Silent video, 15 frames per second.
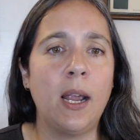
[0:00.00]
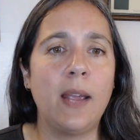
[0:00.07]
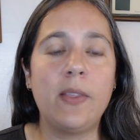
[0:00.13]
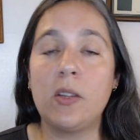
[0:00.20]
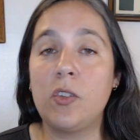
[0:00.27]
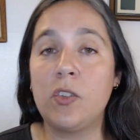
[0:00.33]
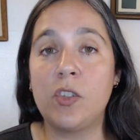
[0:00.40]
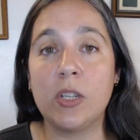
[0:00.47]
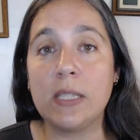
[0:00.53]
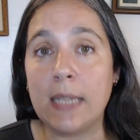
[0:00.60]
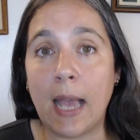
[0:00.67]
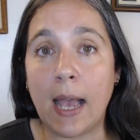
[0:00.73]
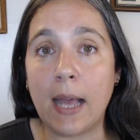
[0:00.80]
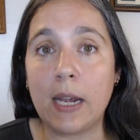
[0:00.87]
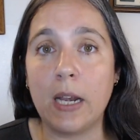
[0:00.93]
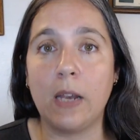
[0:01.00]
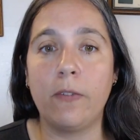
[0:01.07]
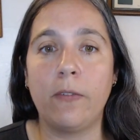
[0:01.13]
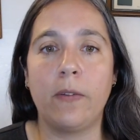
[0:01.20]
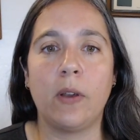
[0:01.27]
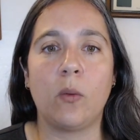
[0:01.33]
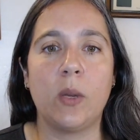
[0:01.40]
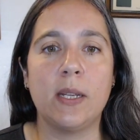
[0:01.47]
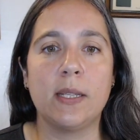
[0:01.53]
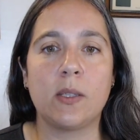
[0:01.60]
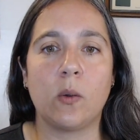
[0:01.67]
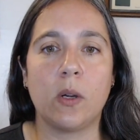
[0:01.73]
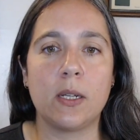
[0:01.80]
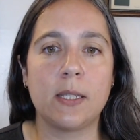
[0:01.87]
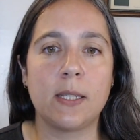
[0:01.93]
and that's just not an infinite
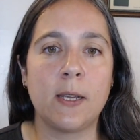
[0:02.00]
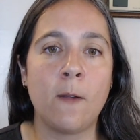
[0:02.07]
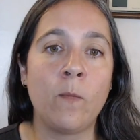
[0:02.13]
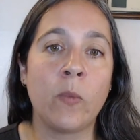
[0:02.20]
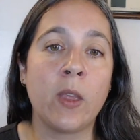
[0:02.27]
resource.